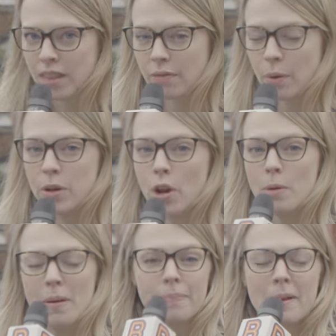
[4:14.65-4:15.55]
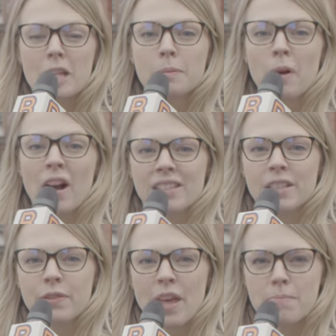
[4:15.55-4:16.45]
They've won Nobel Peace
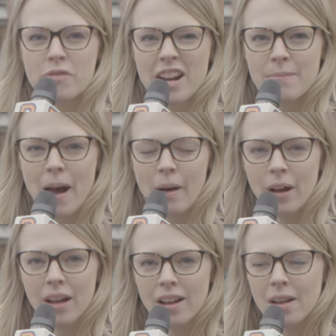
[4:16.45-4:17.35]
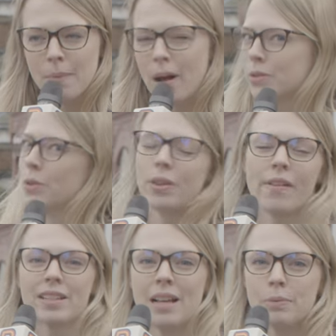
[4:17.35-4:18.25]
Prizes for their brain power, passed all
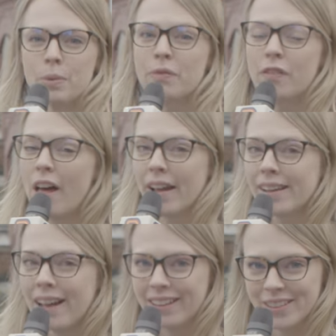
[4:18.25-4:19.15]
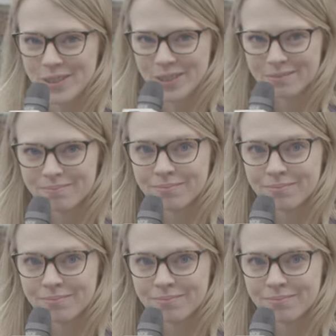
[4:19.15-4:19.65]
their exams with flying colours.